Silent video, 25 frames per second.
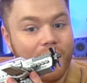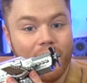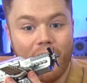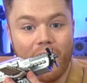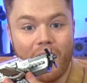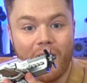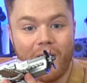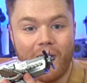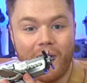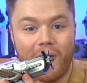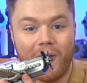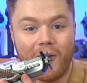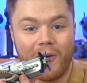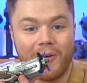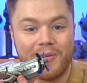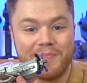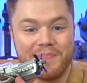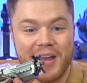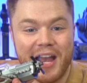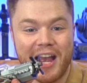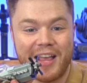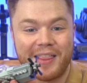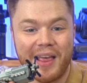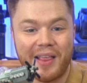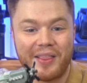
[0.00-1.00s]
Oh
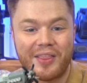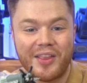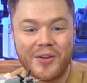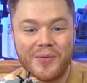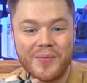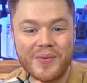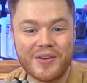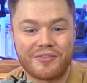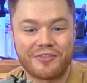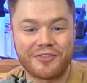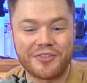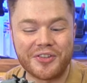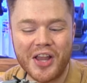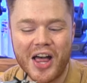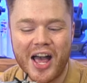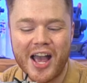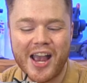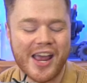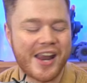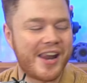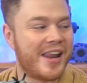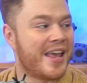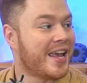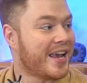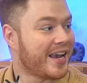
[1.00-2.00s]
man, that thing went
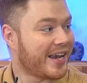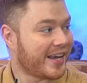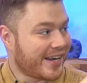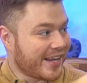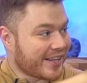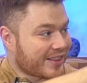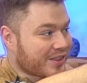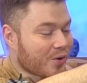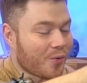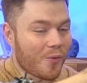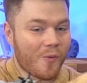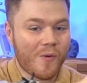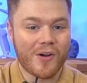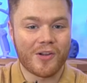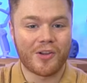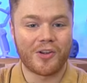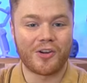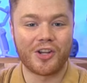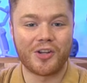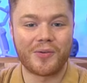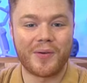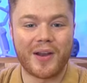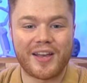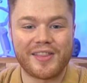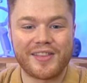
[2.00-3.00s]
flying. It hit the wall all
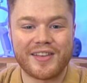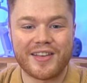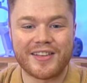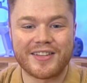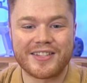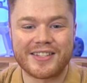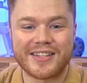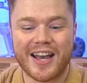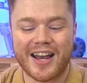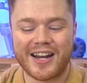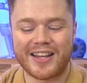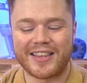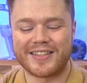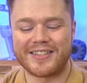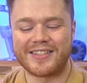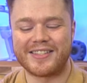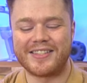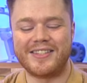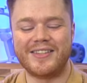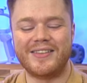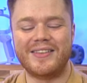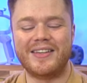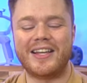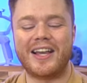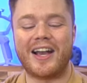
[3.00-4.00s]
the way on the other side of the
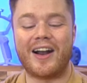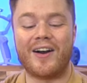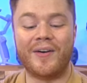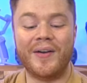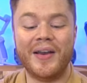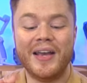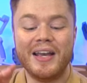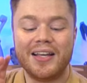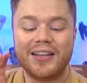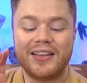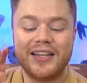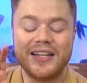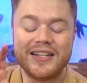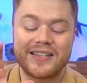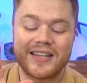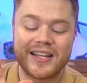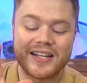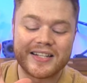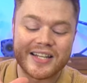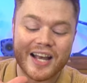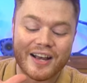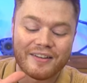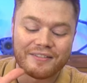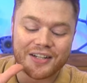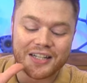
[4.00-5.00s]
studio. These
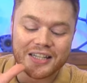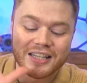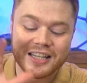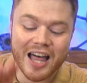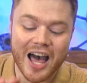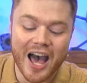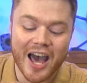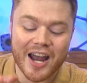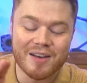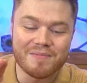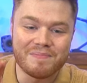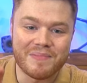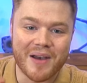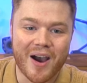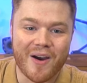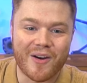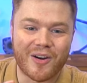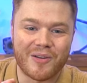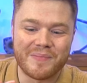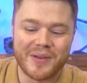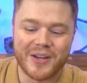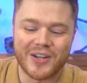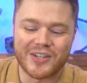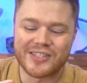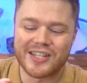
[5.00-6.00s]
things have a lot of
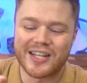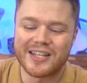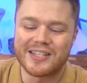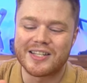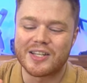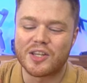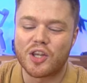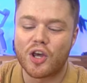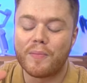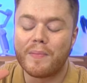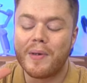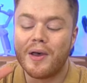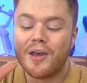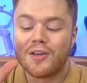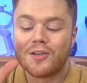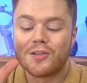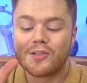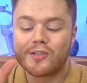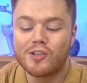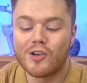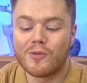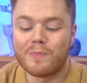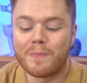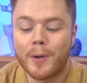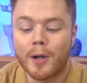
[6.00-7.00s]
power built into them.
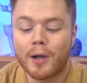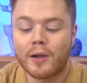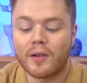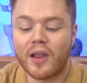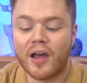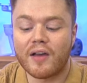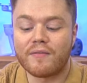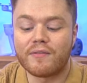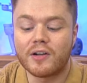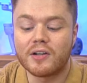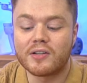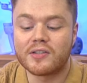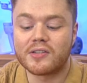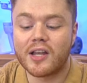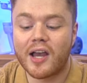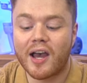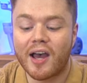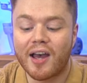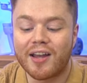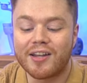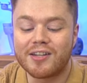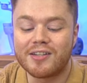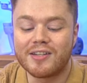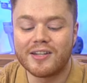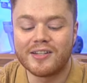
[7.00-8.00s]
Super clever,
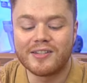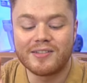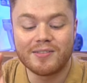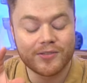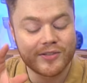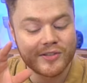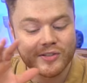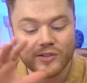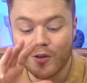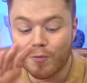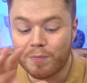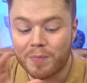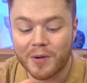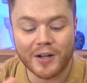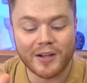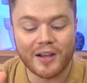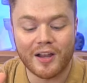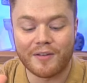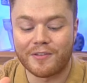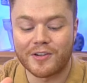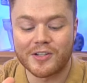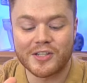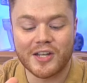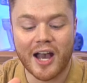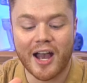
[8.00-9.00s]
uh, super
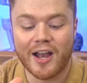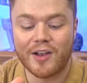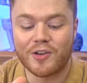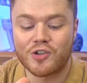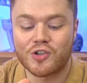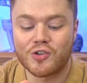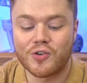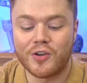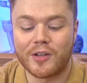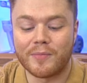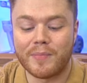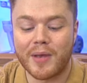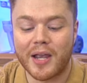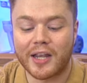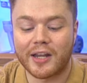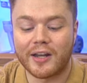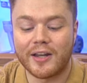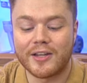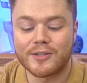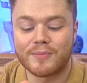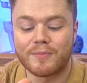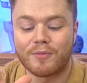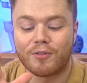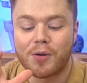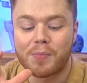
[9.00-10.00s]
clever tile shooting
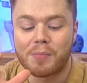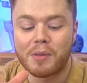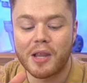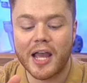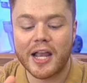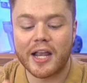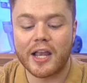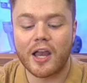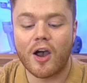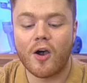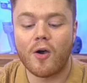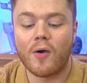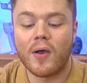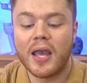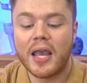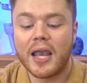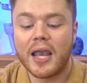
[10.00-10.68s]
mechanism from LEGO,